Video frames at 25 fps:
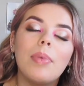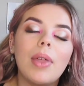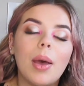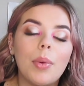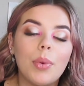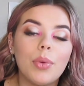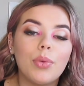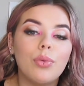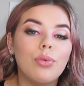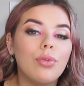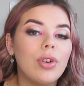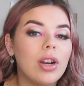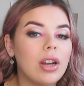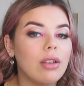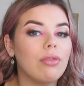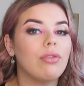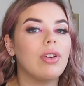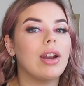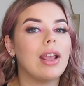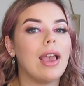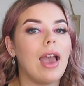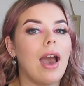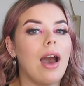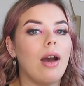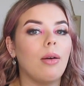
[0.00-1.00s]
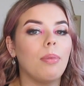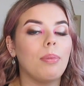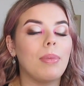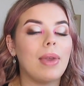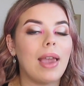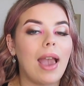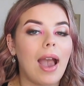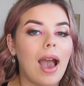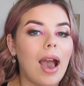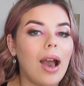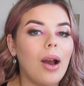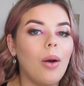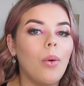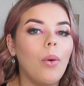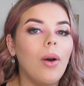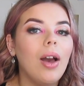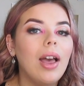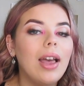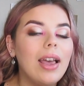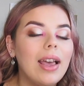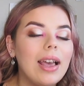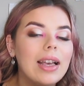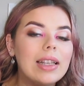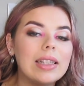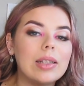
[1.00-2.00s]
That would really help me out,
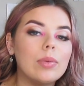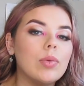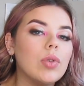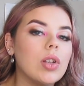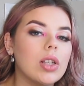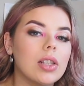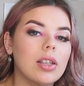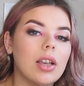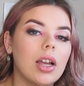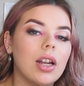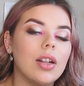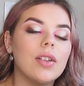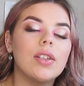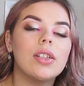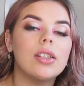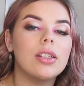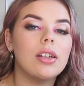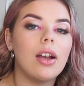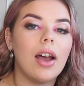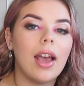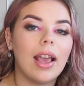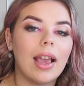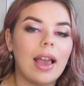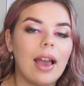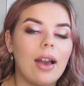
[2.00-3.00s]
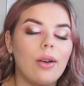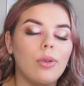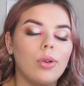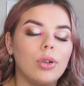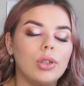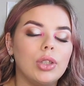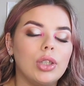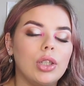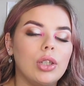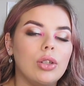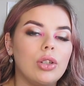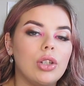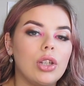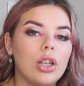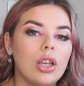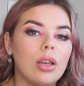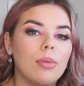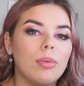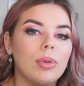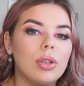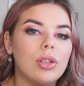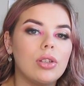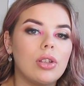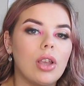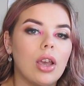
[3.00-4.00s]
so I'm just kind of starting out on
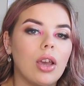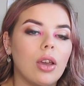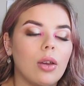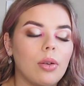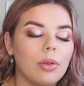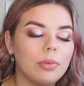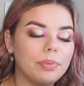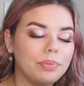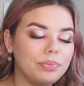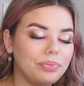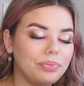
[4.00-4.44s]
YouTube, so